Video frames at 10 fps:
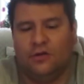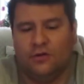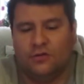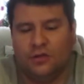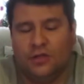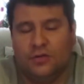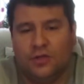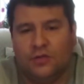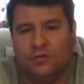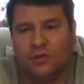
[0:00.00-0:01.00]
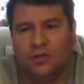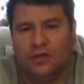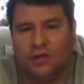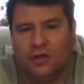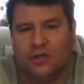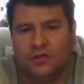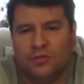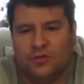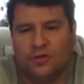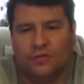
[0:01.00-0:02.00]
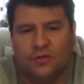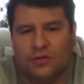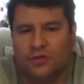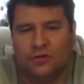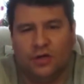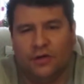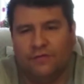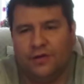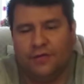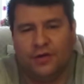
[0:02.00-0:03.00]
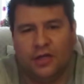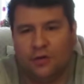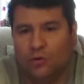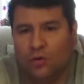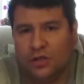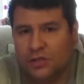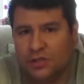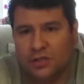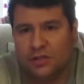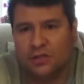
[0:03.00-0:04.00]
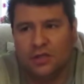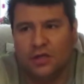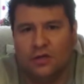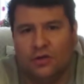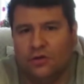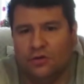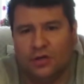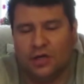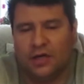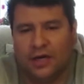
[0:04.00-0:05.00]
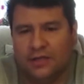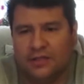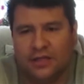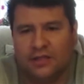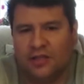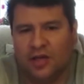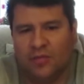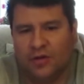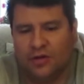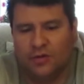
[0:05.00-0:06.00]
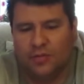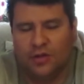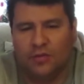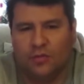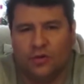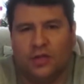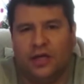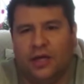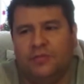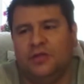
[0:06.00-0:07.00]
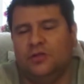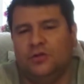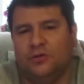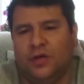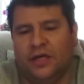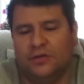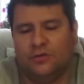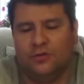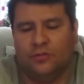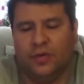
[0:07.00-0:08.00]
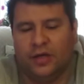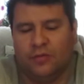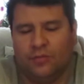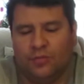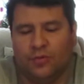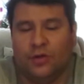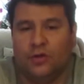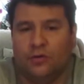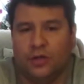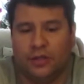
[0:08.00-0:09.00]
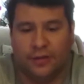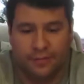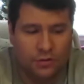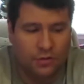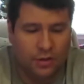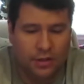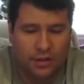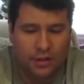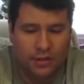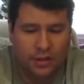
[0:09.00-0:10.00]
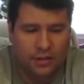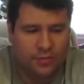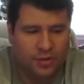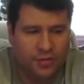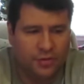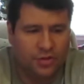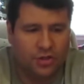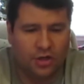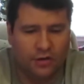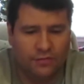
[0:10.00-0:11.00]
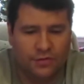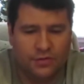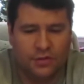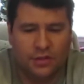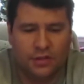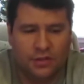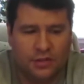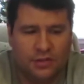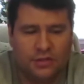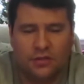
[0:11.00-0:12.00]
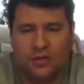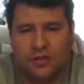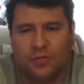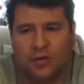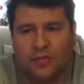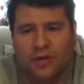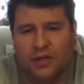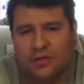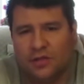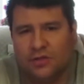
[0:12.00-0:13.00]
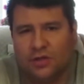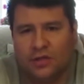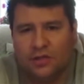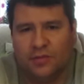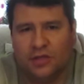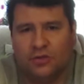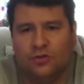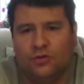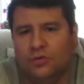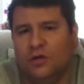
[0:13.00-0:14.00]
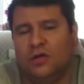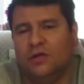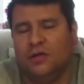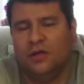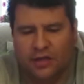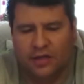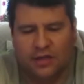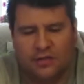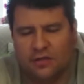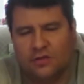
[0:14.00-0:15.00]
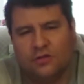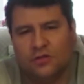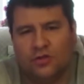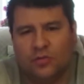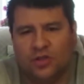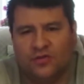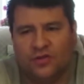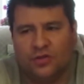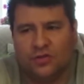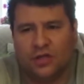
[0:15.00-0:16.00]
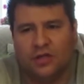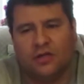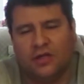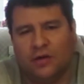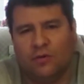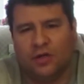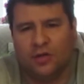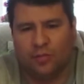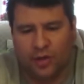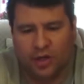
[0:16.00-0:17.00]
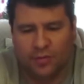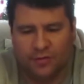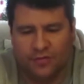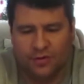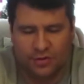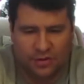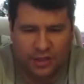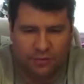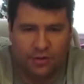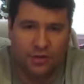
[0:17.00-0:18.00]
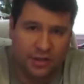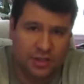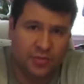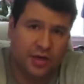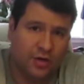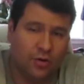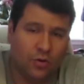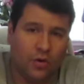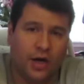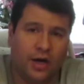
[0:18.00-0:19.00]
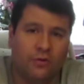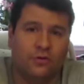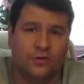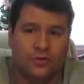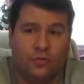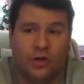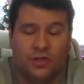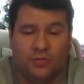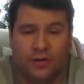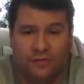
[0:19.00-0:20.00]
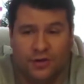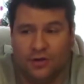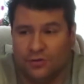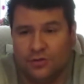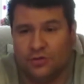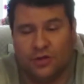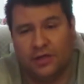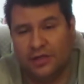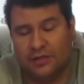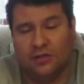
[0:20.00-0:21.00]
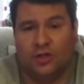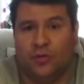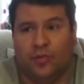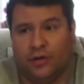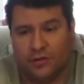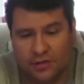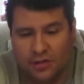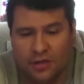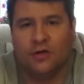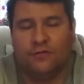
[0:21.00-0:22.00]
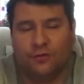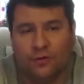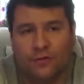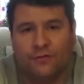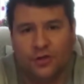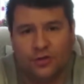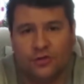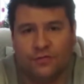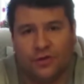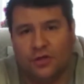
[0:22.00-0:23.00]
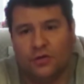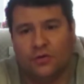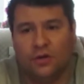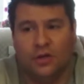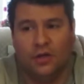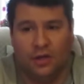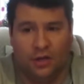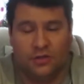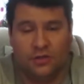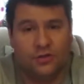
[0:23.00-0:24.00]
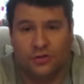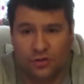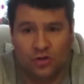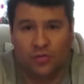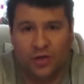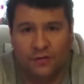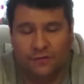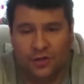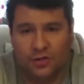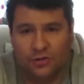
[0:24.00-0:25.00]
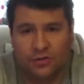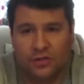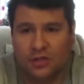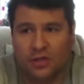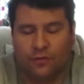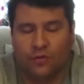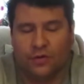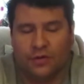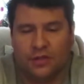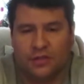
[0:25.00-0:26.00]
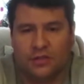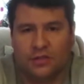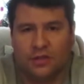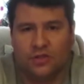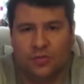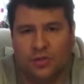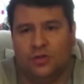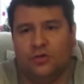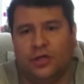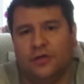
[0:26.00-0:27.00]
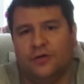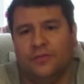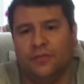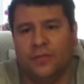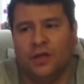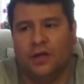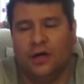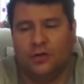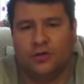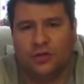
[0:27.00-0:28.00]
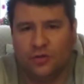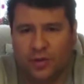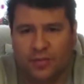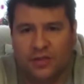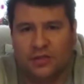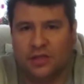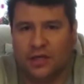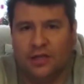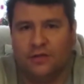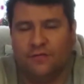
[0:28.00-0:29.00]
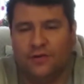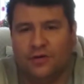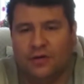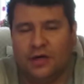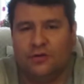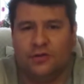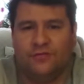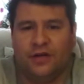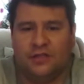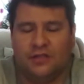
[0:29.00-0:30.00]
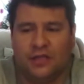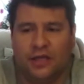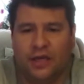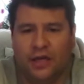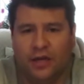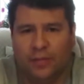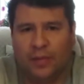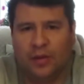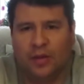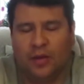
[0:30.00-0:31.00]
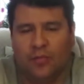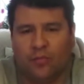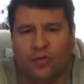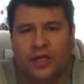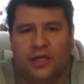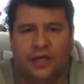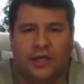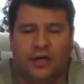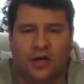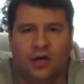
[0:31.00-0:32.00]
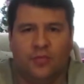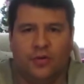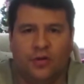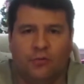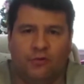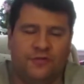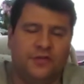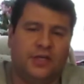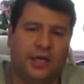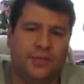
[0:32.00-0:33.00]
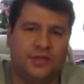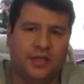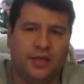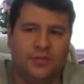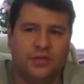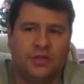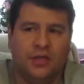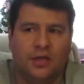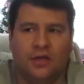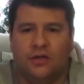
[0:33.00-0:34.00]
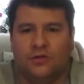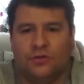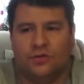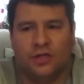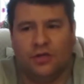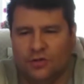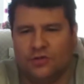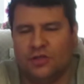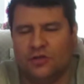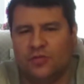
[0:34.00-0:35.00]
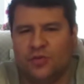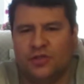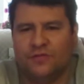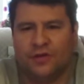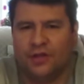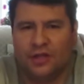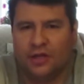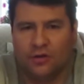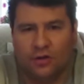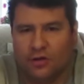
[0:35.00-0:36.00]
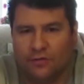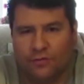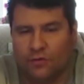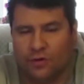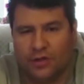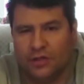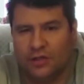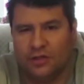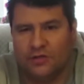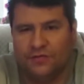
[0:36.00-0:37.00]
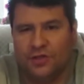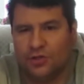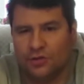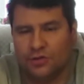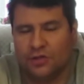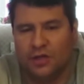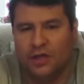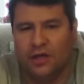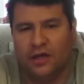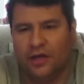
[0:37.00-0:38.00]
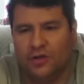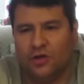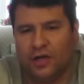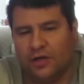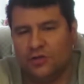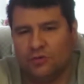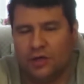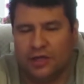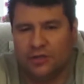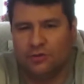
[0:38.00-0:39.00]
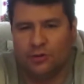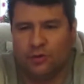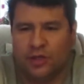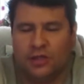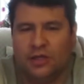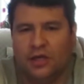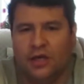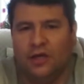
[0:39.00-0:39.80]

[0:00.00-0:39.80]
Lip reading: So that's really good on the customer service. If you have any questions, you could contact them and they'll be more than happy to answer you back pretty quickly. So I think that pretty much covers this small unboxing. I try not to make it too long, and like I said, there's just so much features on it, and I wanted to break up the video so that way you're not spending a whole hour just watching my videos and trying to get to the good parts. For the features video, since there's just so many features for this GPS tracker, I'll try to do my best on getting the video out as fast as I can, and maybe breaking it up with timestamps. So say there's a specific thing that you're looking for in the features, and you kind of just want to get to it quickly.